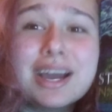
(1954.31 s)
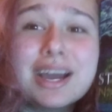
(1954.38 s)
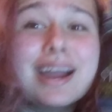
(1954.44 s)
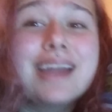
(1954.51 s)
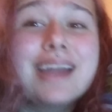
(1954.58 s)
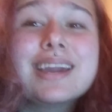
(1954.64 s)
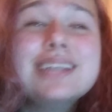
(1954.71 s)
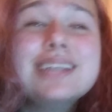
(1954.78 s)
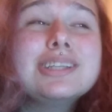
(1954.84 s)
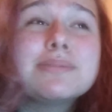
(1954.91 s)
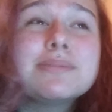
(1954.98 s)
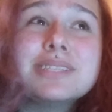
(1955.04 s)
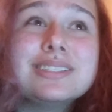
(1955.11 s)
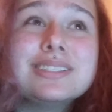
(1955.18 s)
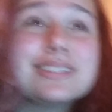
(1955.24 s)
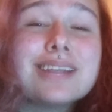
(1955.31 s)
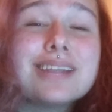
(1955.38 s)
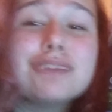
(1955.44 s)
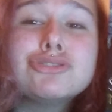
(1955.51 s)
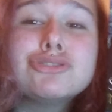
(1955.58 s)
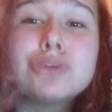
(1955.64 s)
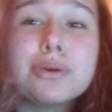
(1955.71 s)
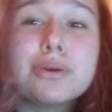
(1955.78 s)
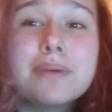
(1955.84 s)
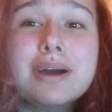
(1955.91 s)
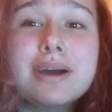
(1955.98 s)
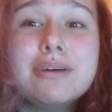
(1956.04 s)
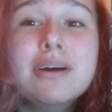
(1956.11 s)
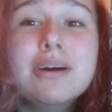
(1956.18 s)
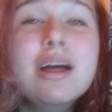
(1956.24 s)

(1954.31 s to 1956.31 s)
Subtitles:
N.K. Jemisin does that so well.